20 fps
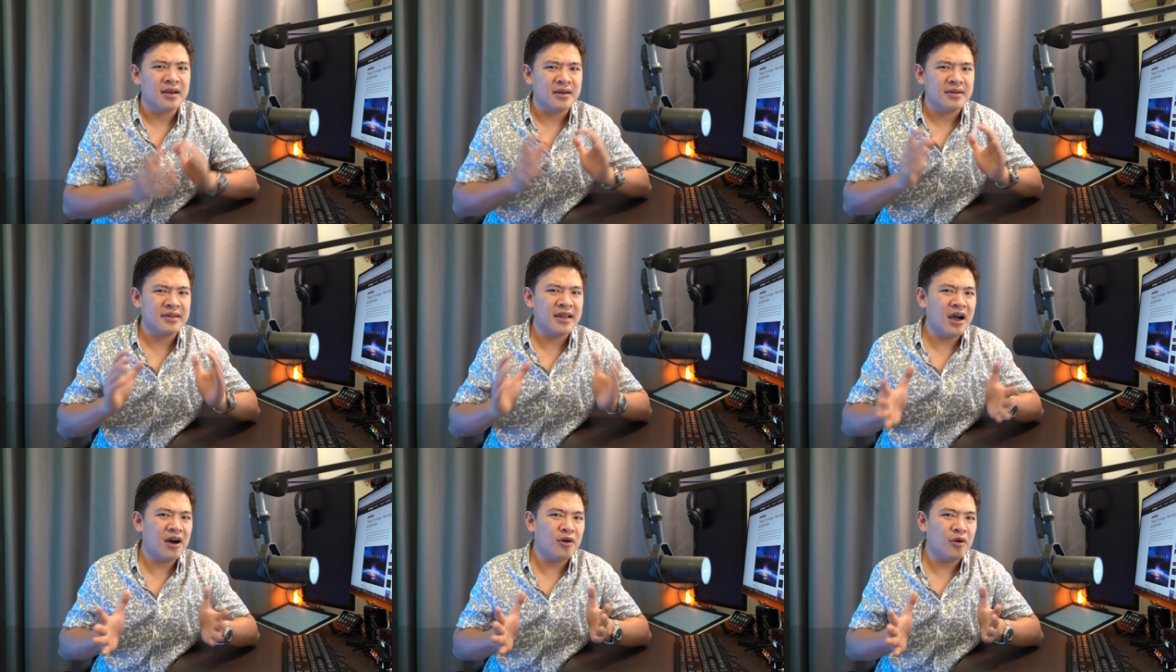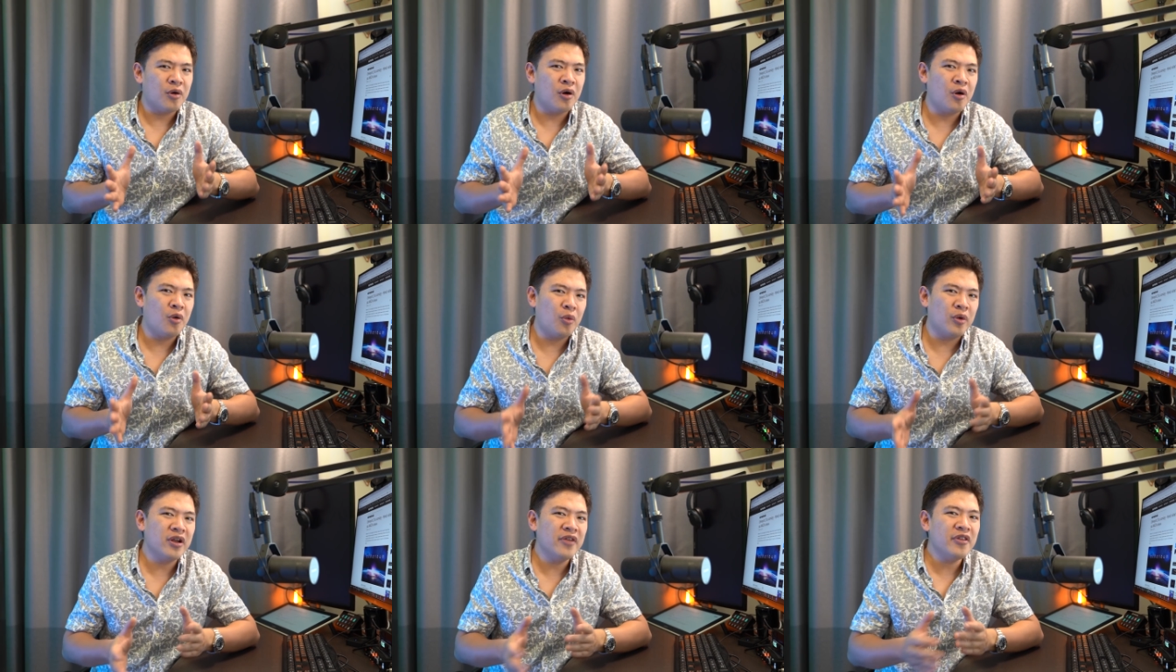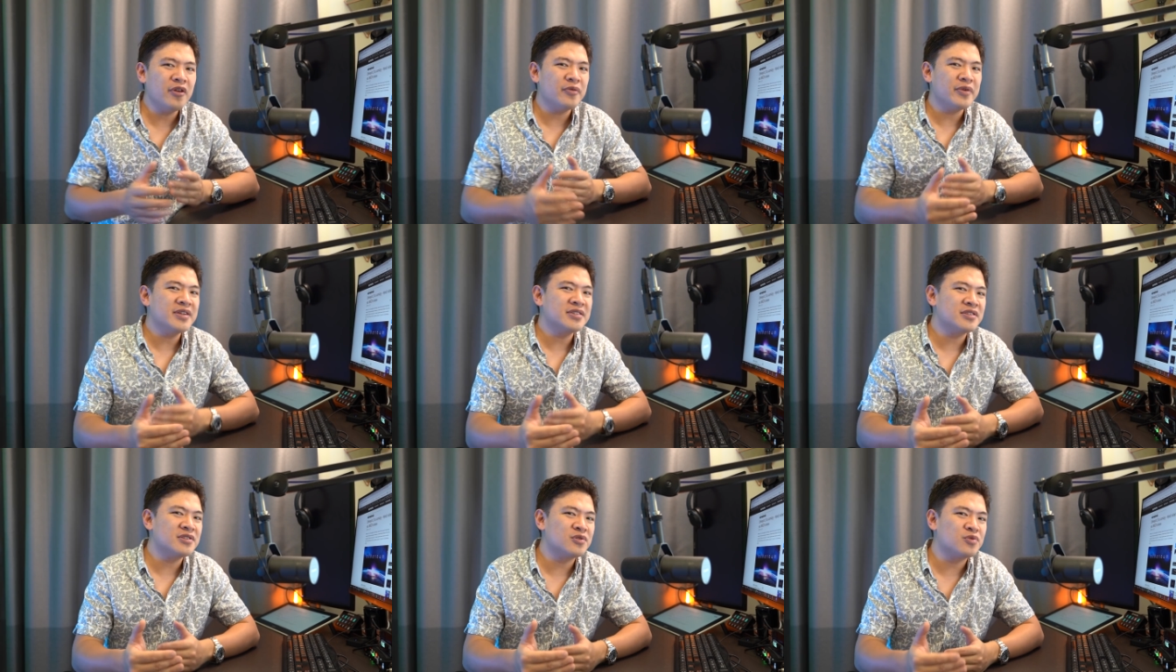Now, one of the
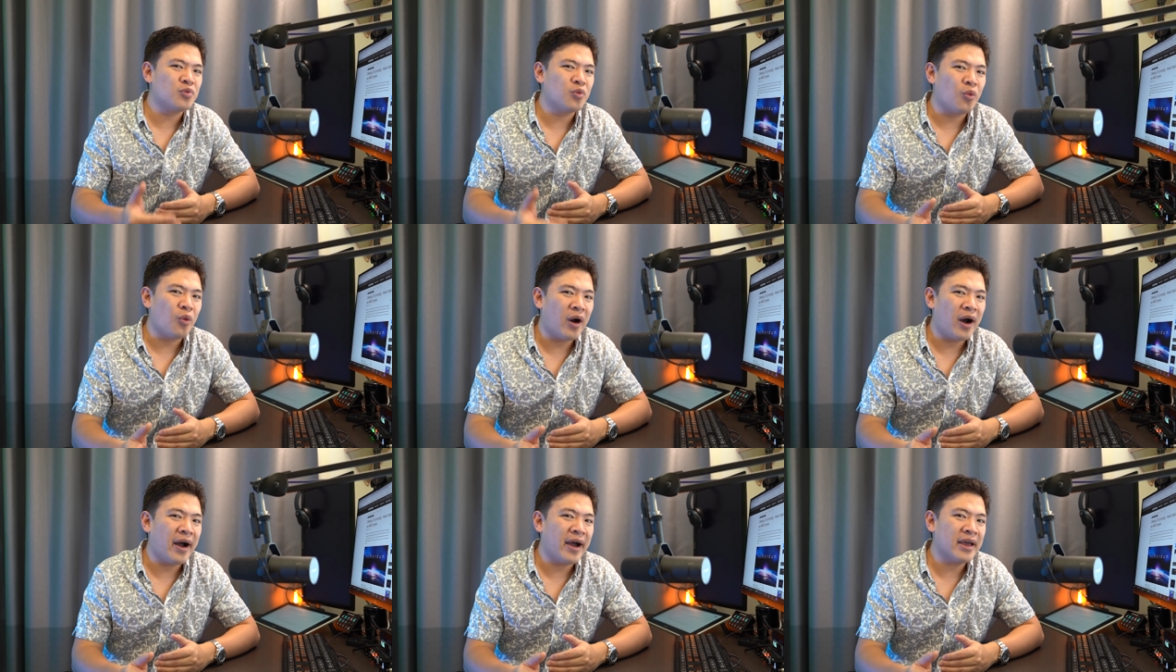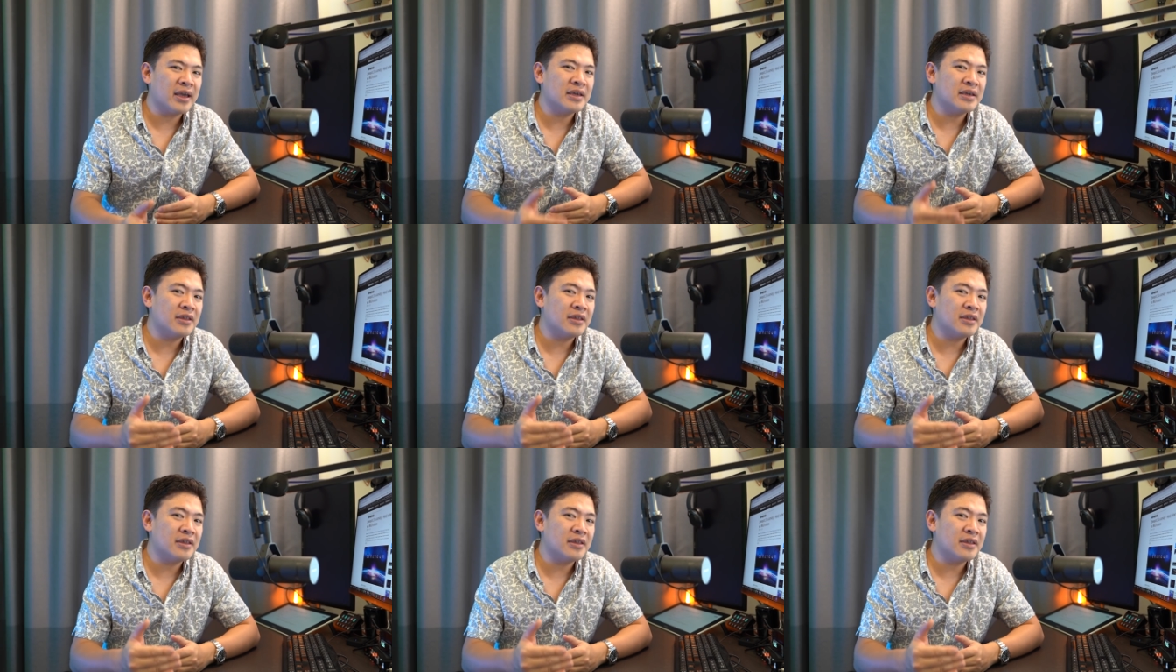reasons why